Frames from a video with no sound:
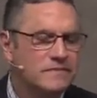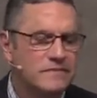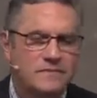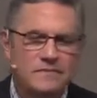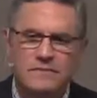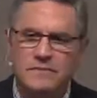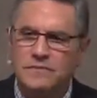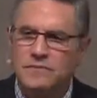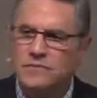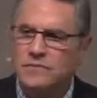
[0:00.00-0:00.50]

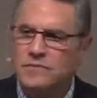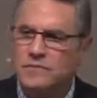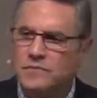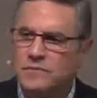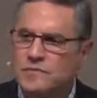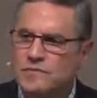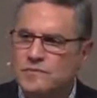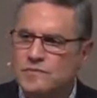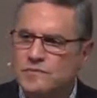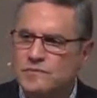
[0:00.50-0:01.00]

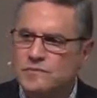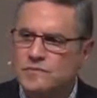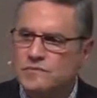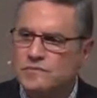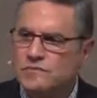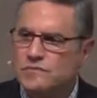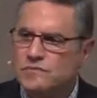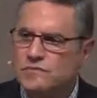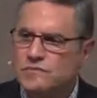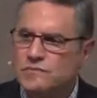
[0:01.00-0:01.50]

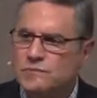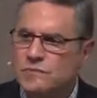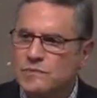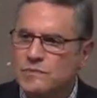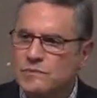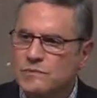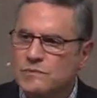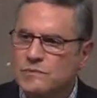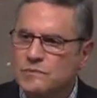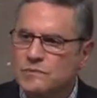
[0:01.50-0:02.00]

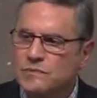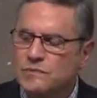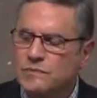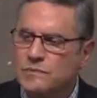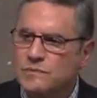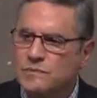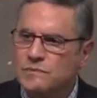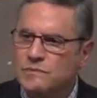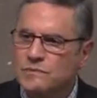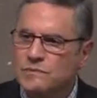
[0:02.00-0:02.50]

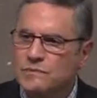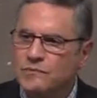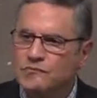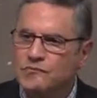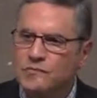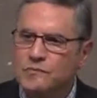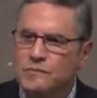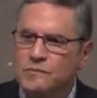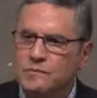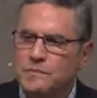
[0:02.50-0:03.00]

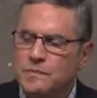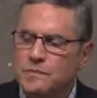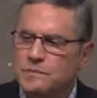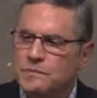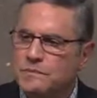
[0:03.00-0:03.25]
(silence)